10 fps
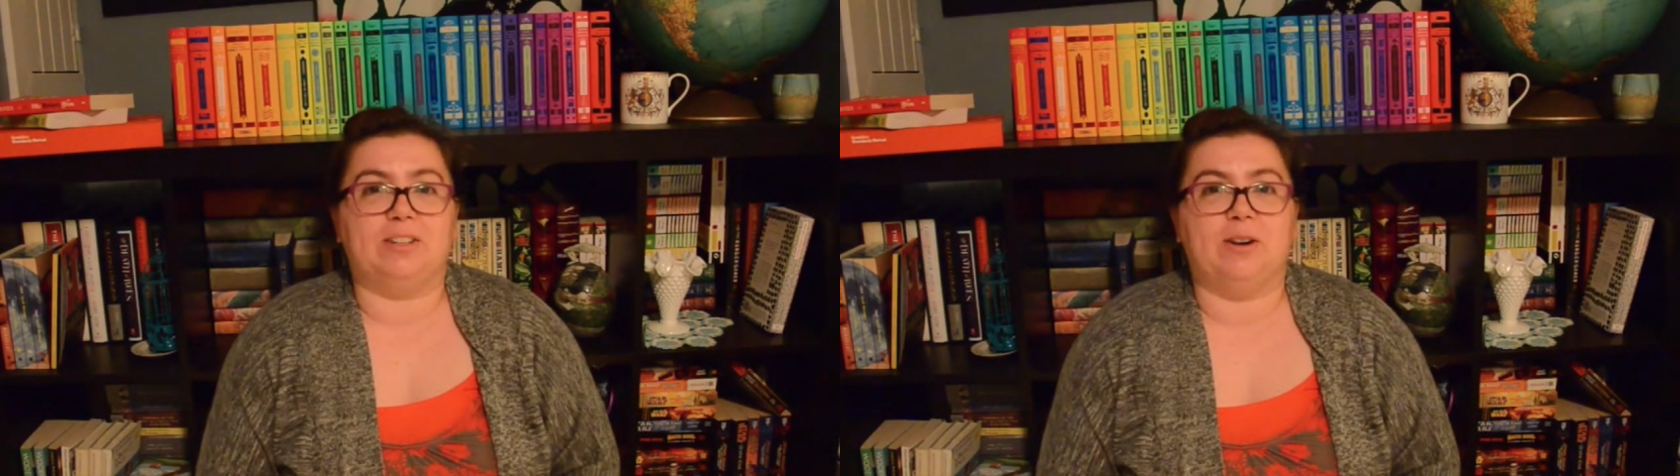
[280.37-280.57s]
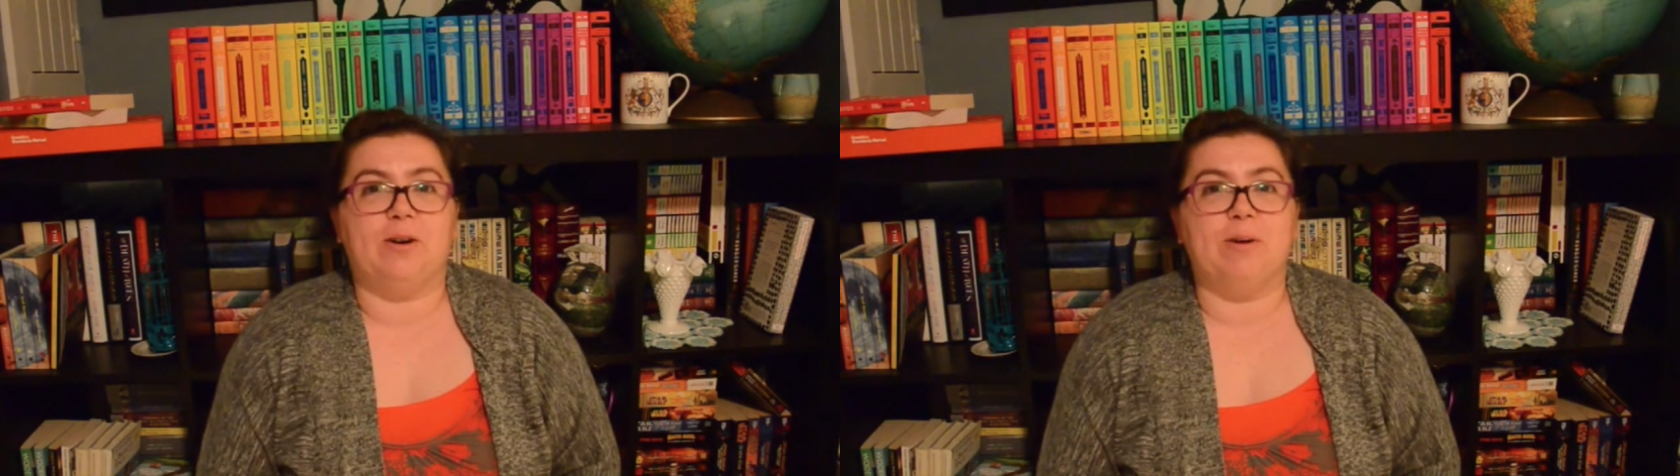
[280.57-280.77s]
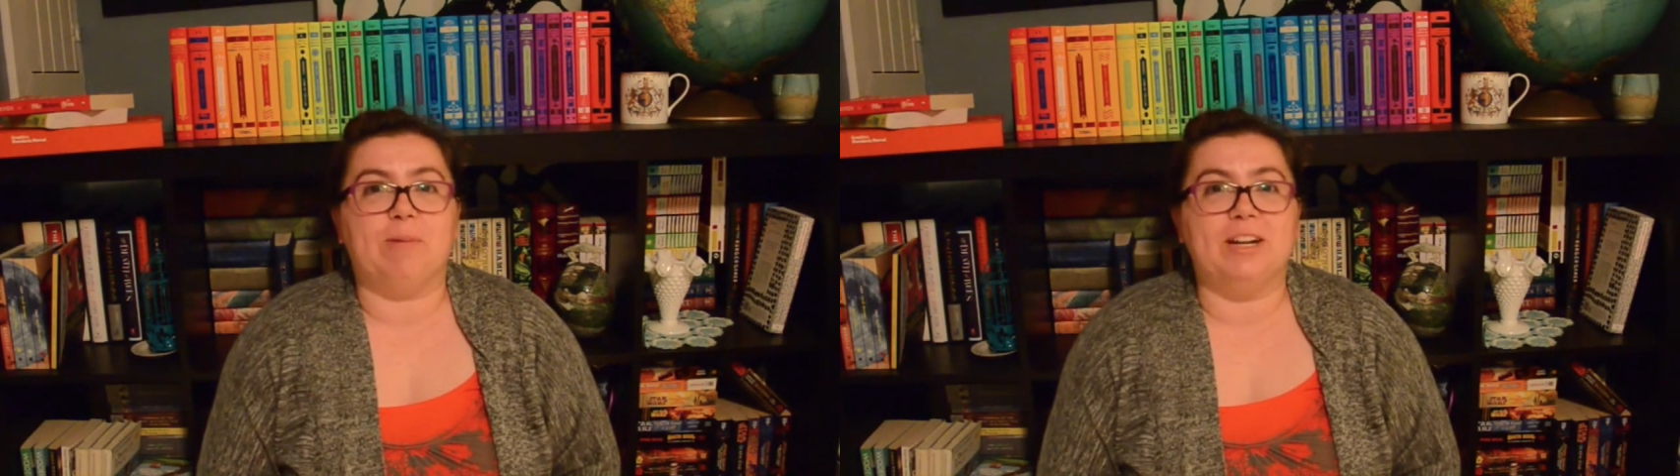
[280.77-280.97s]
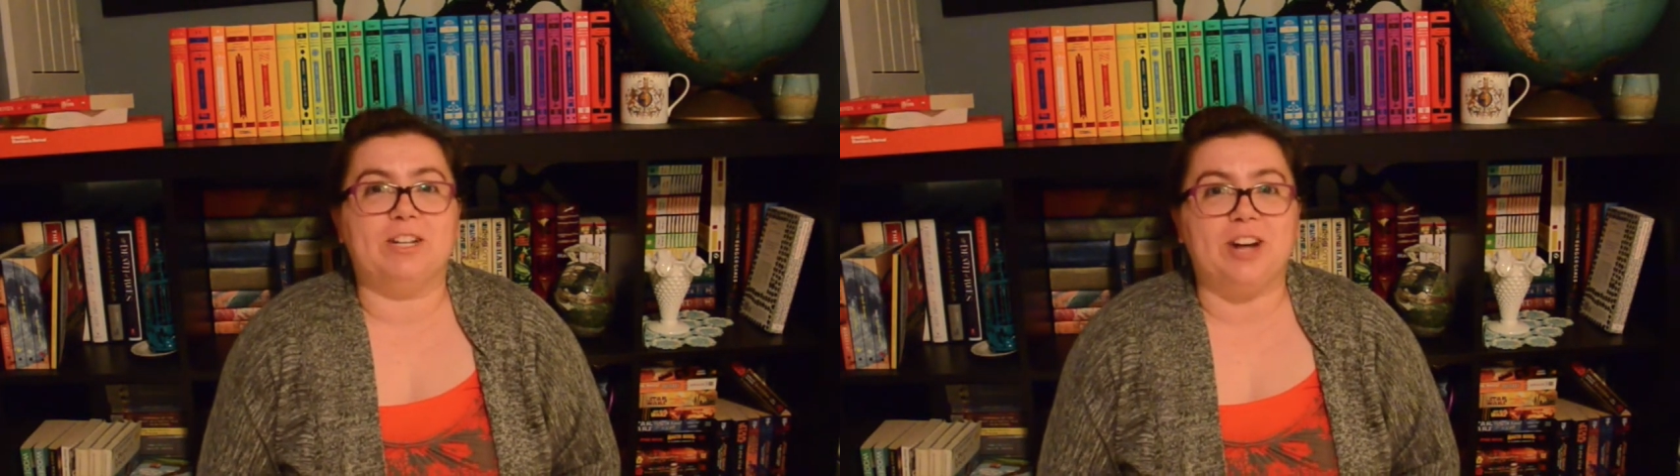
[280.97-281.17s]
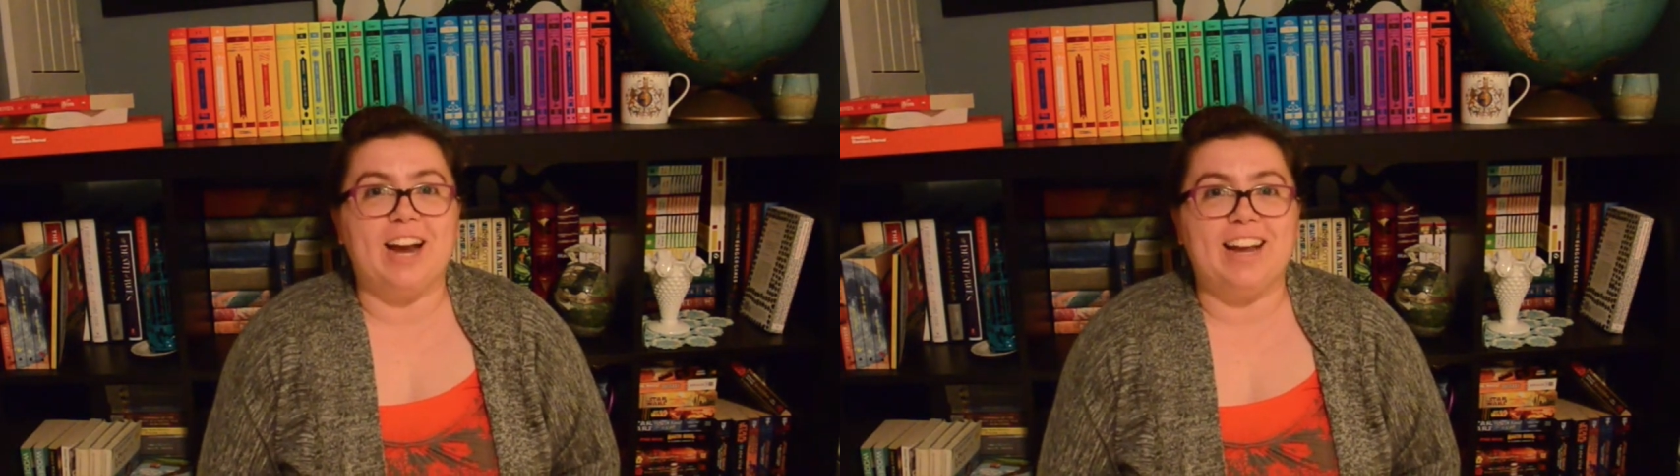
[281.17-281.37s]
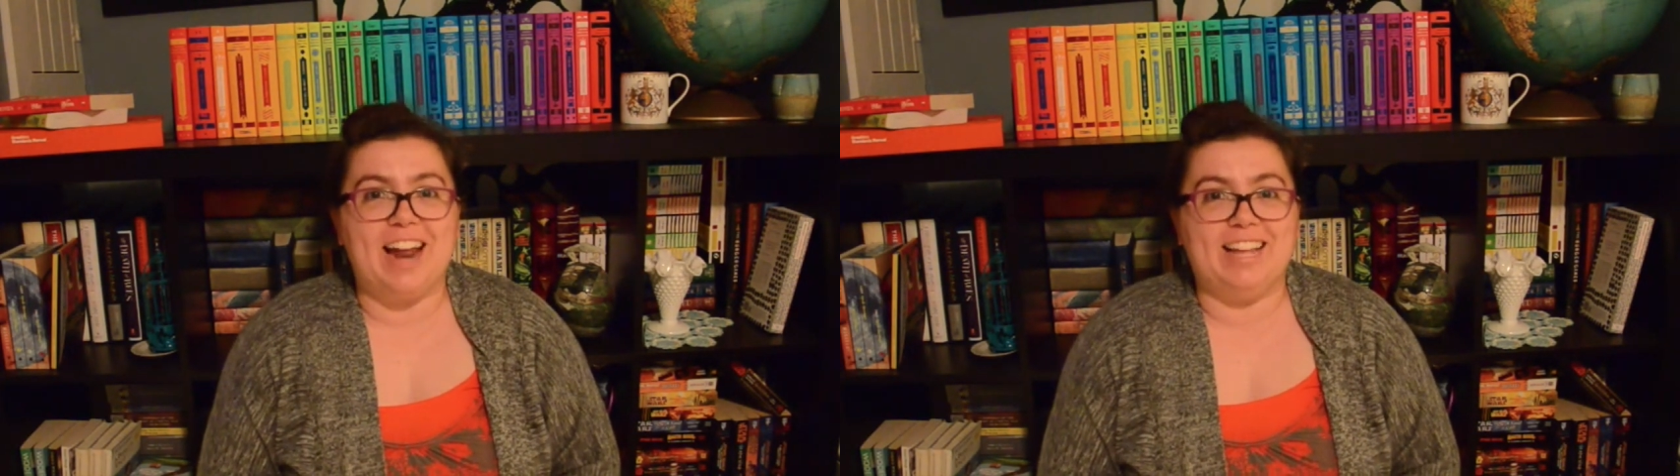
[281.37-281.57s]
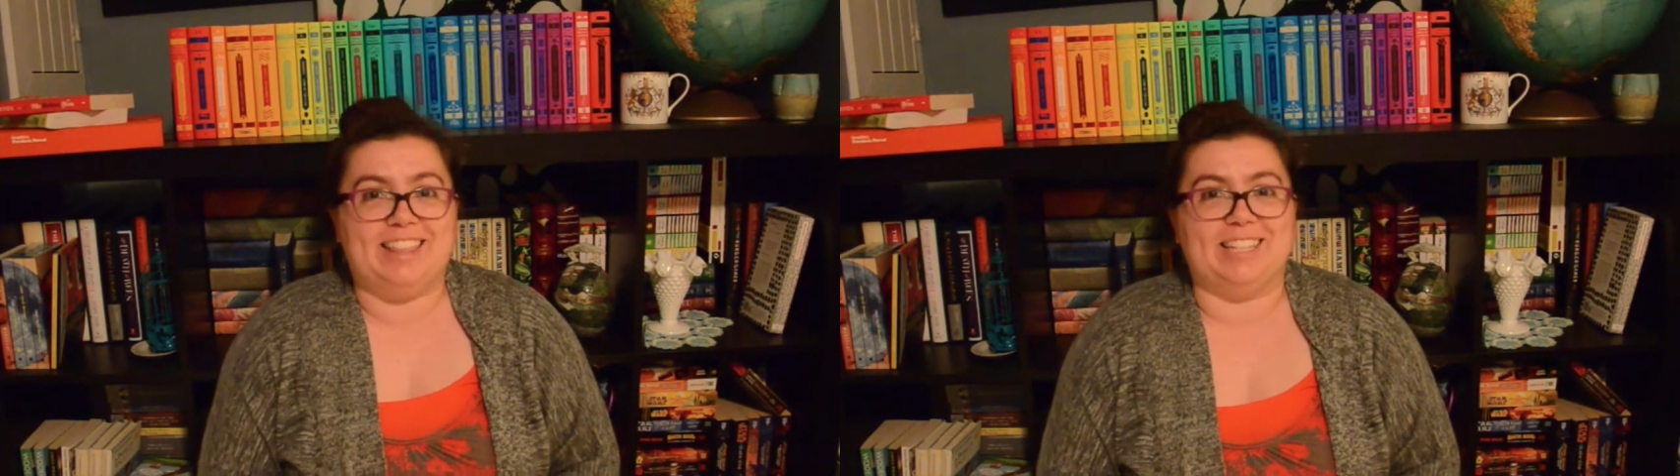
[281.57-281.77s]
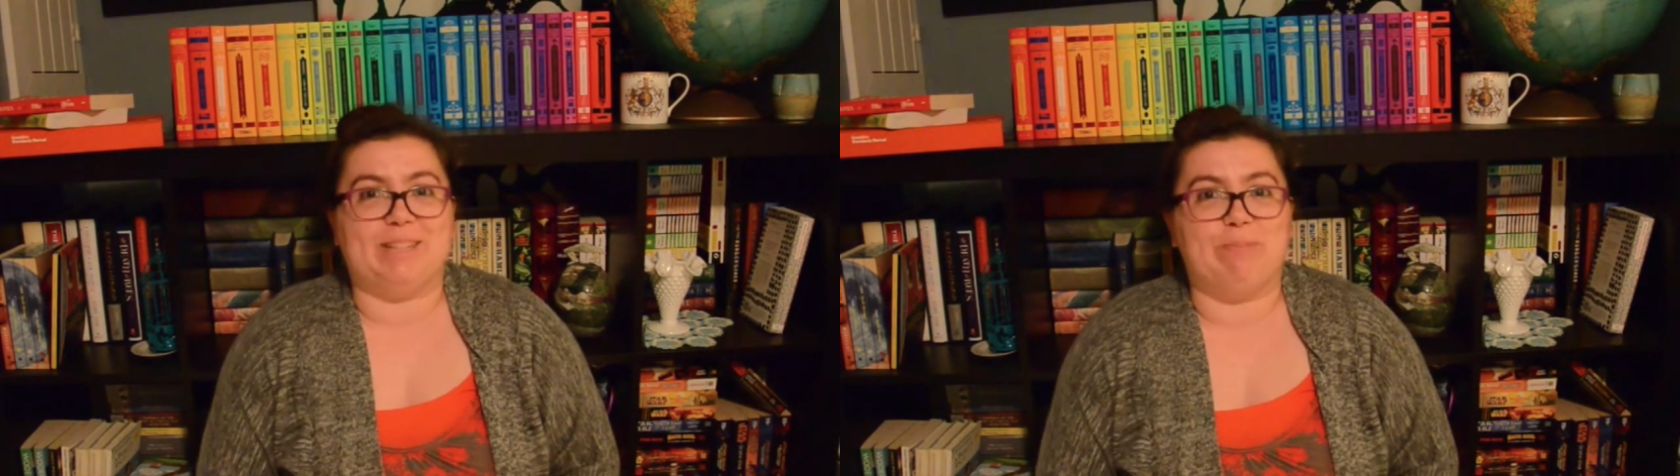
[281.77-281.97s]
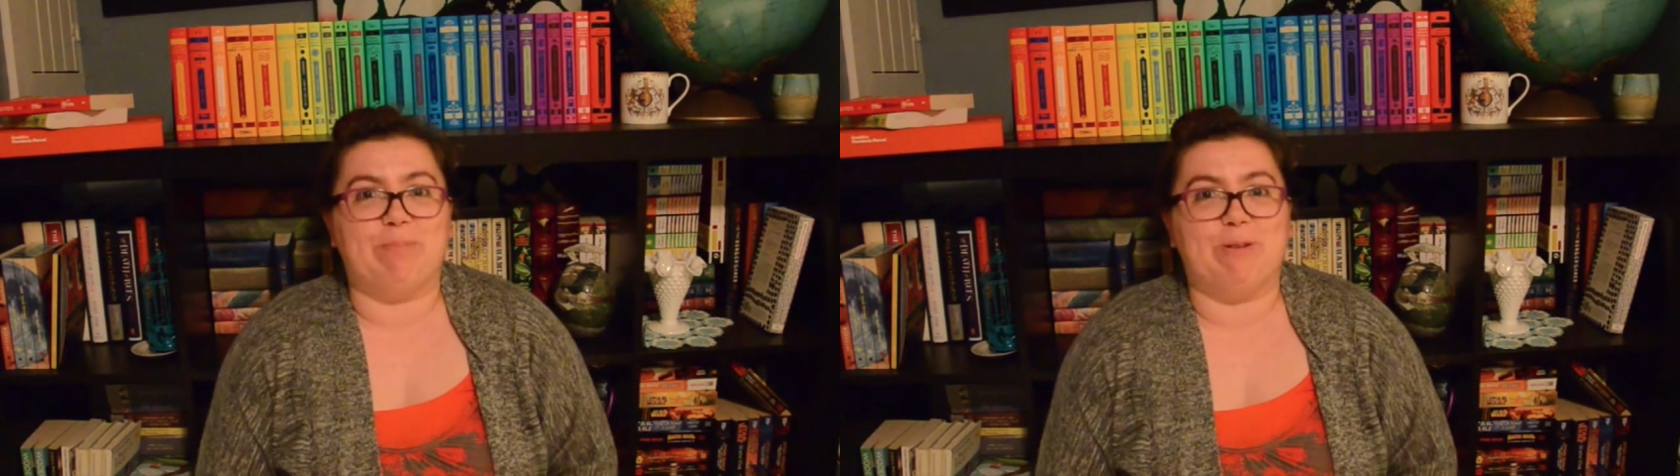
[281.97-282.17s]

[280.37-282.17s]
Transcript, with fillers: So I'm going to try to edit this